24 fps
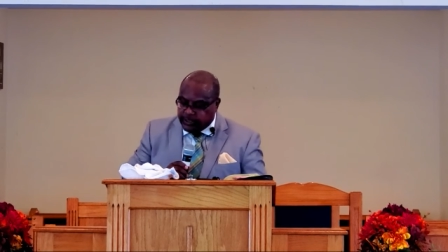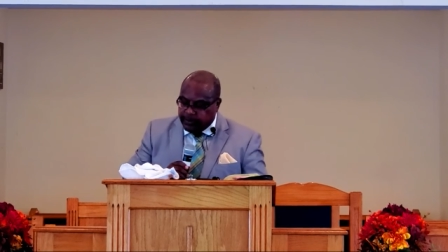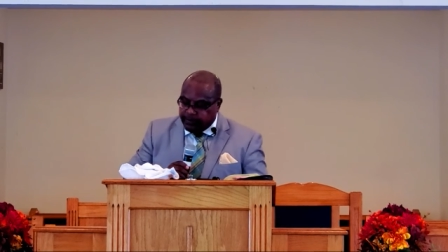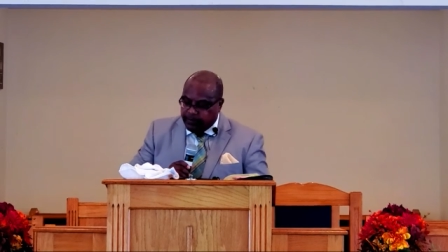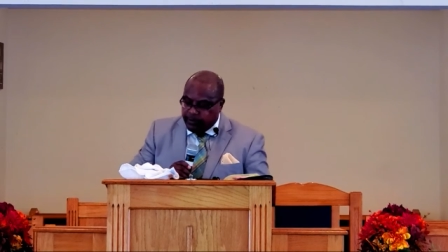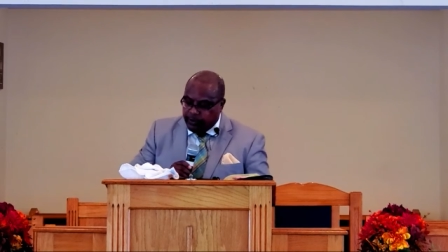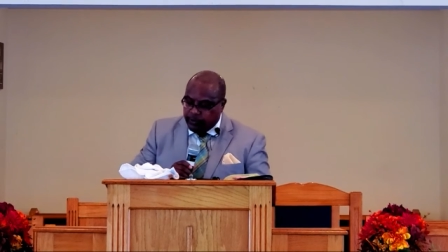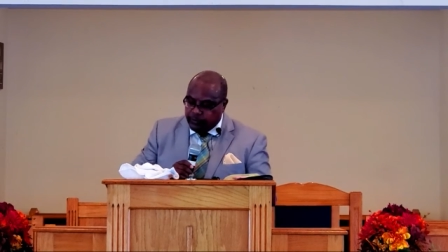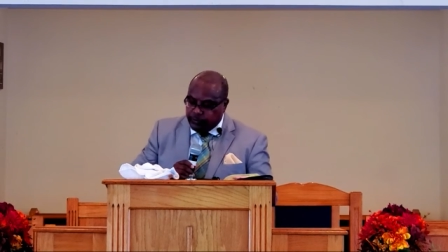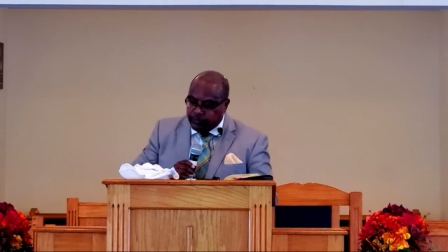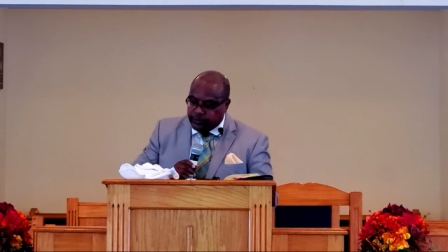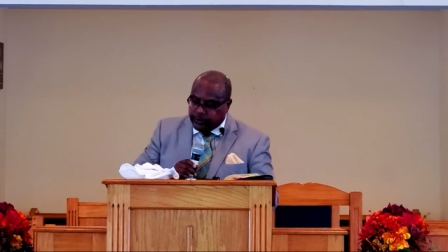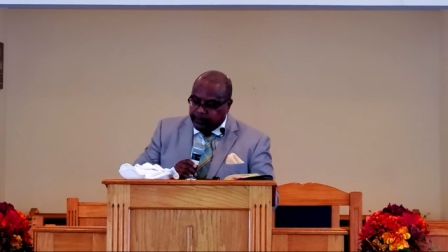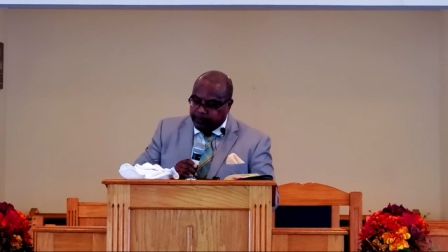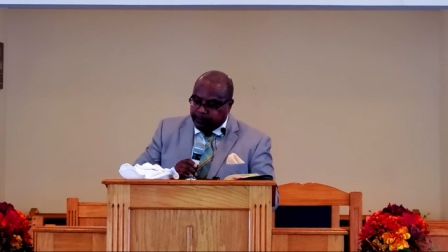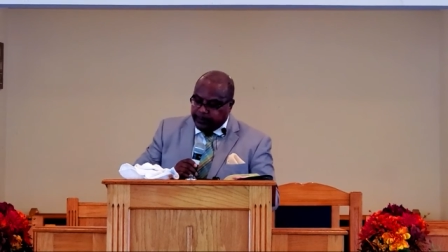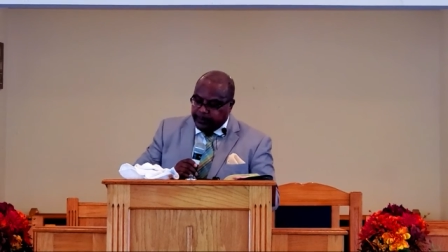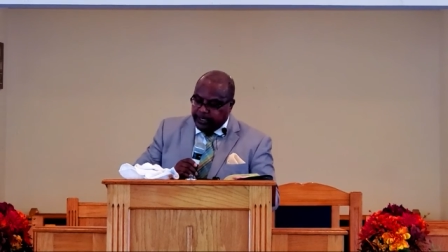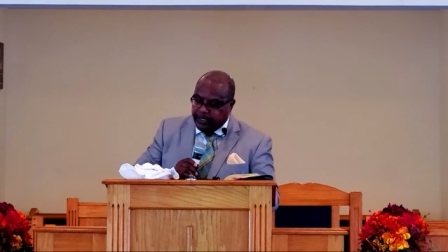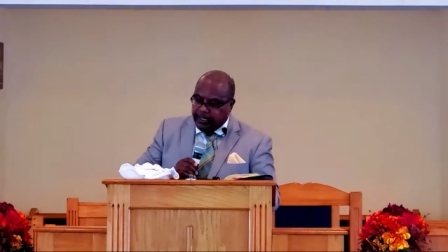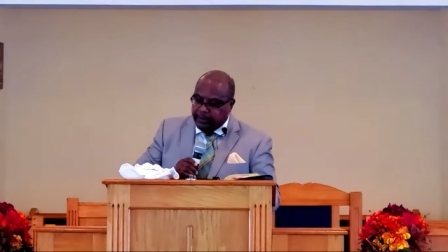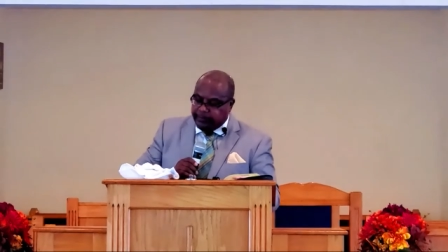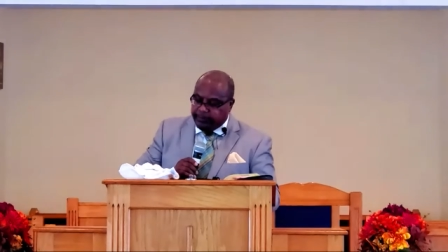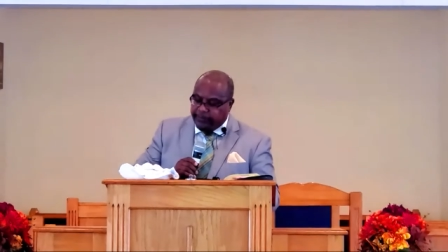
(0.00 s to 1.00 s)
the moon to
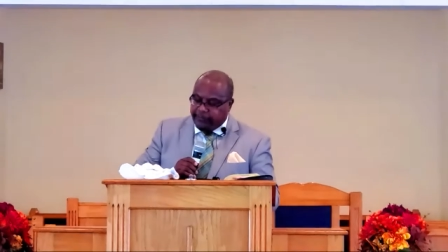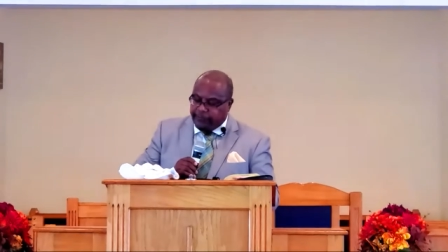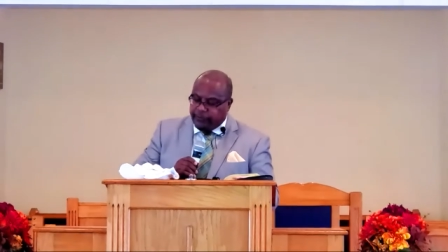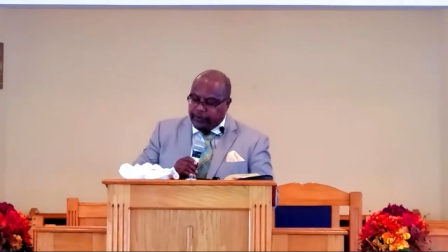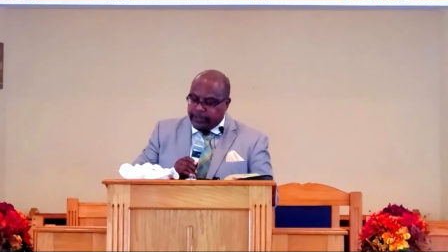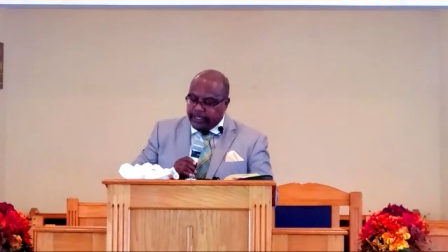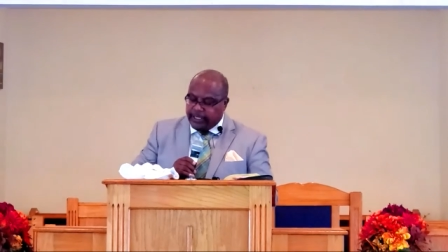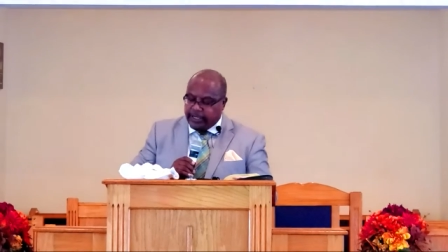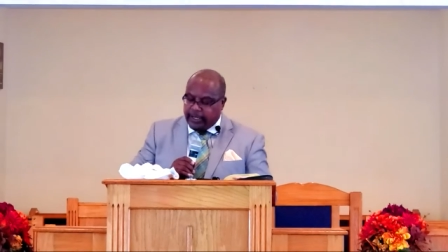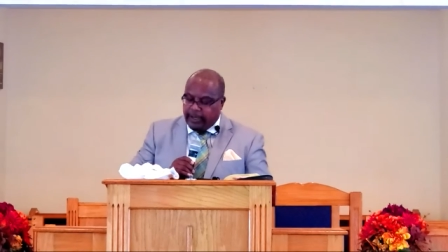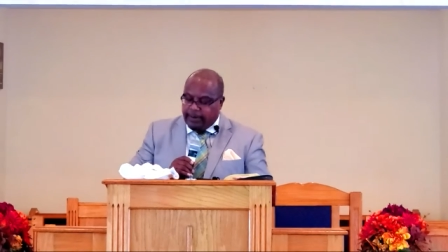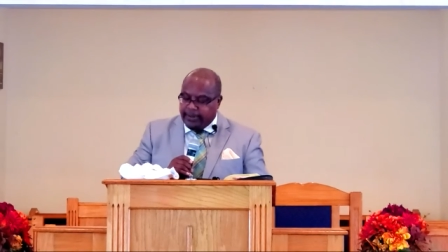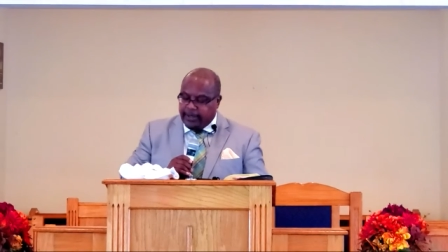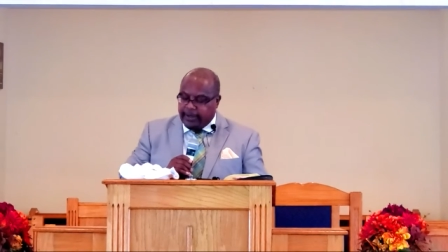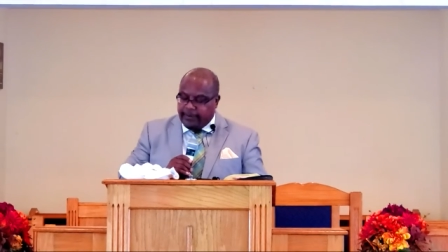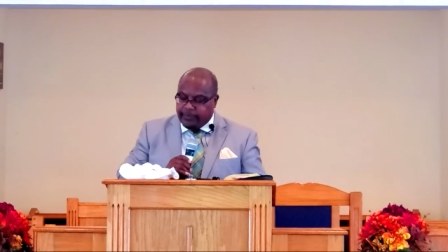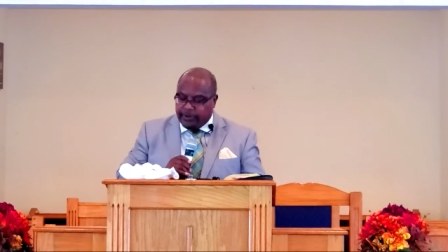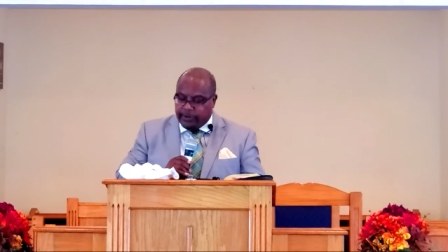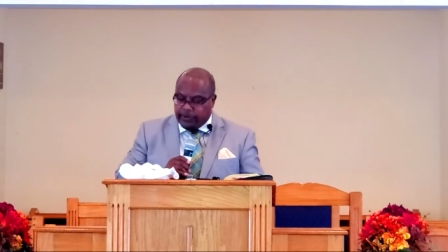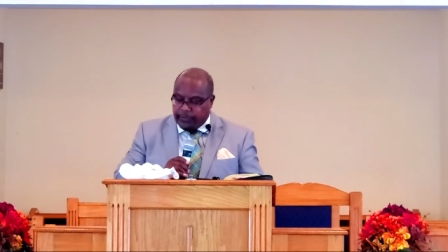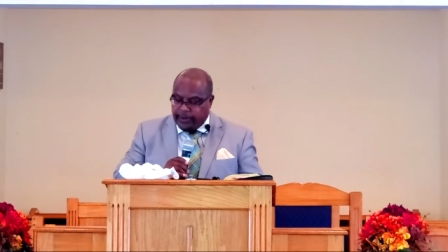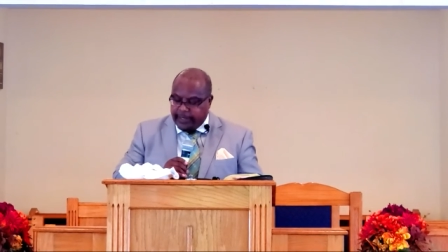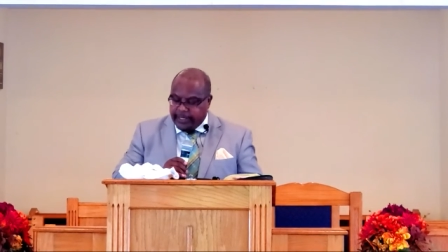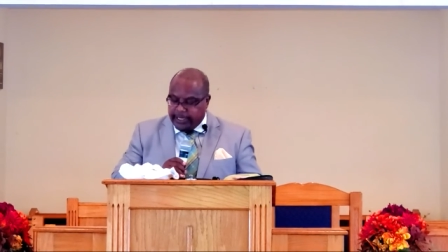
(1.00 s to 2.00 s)
blood before the coming
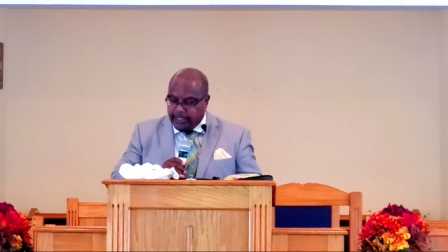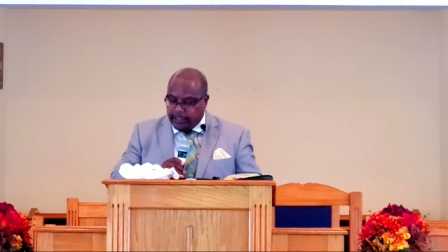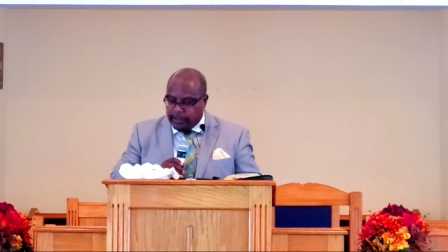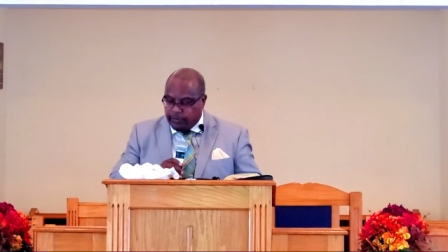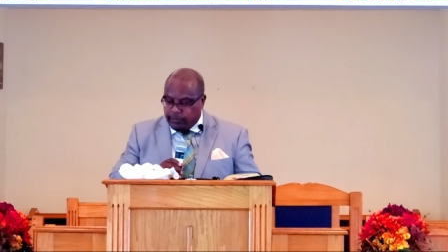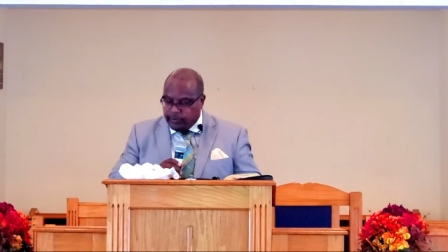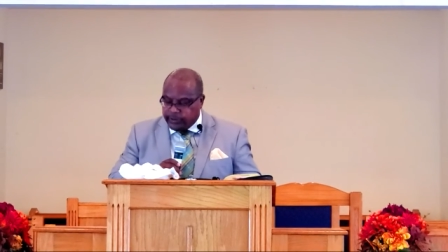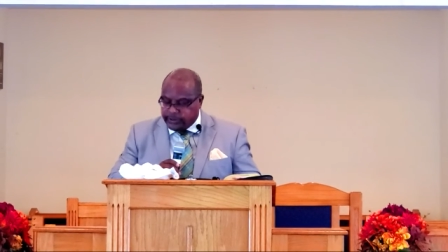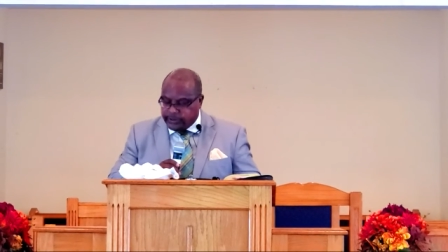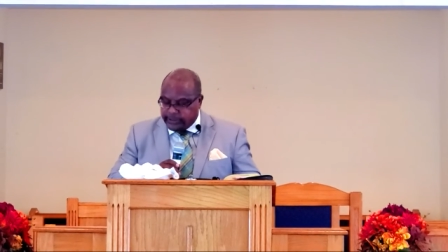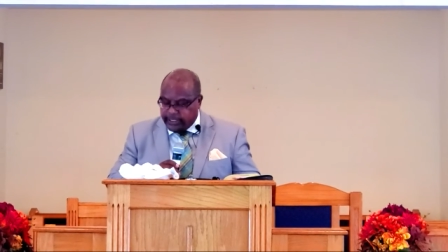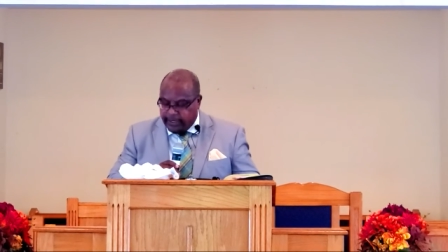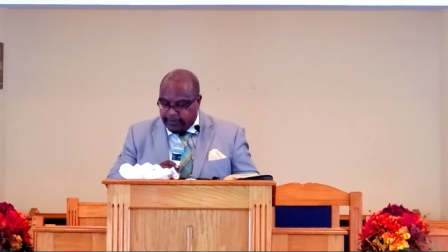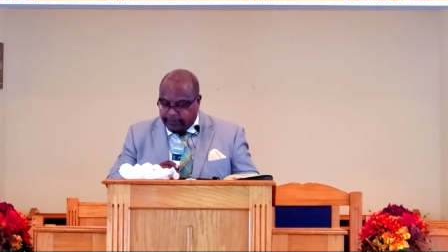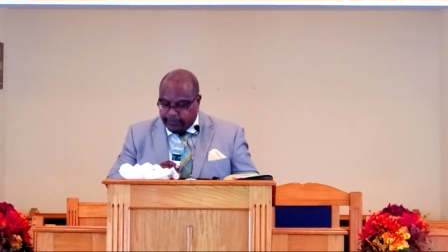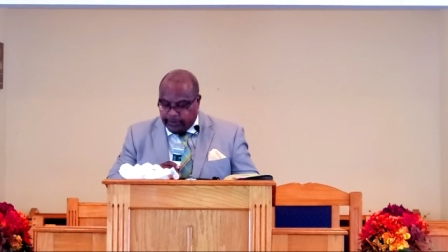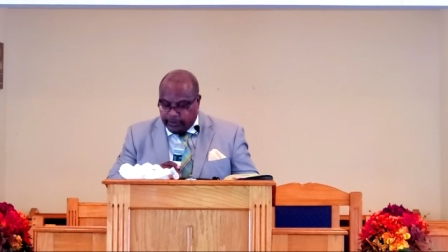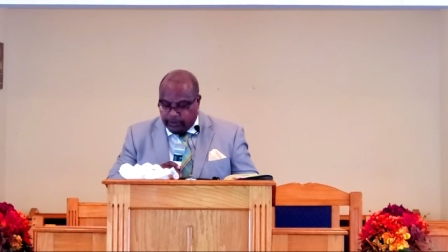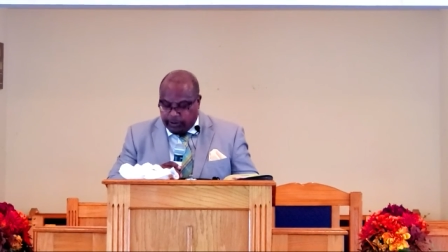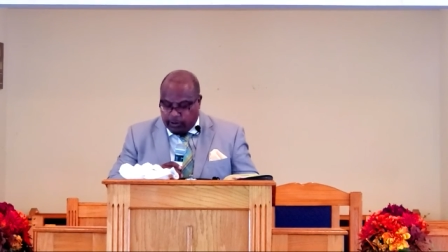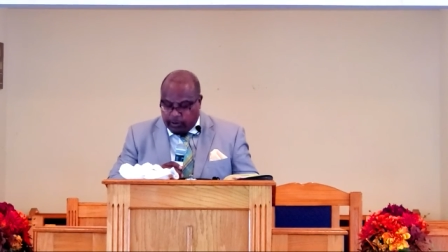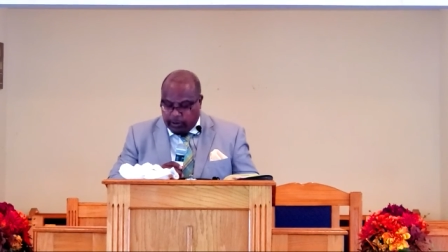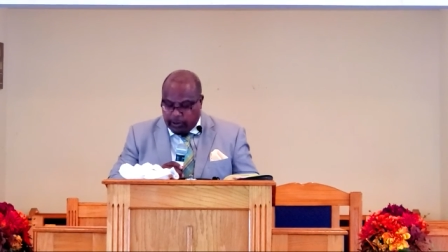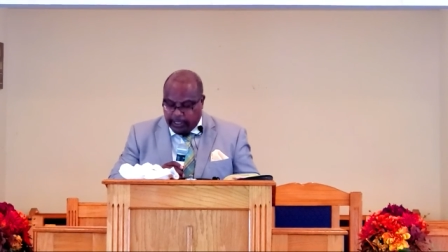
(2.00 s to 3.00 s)
of the great and glorious day of
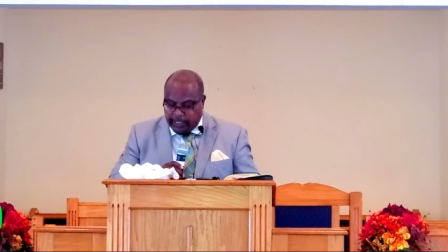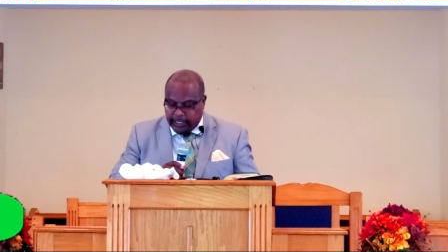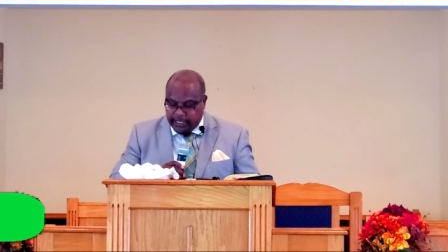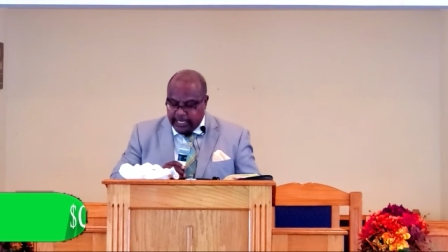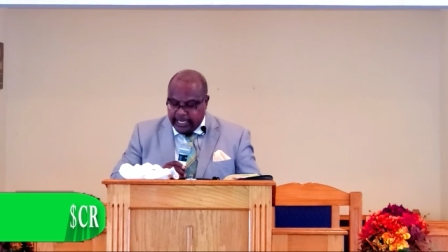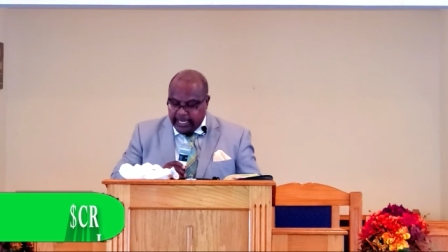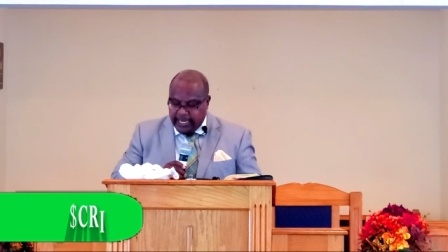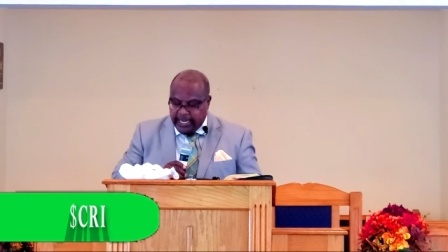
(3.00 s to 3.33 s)
the Lord.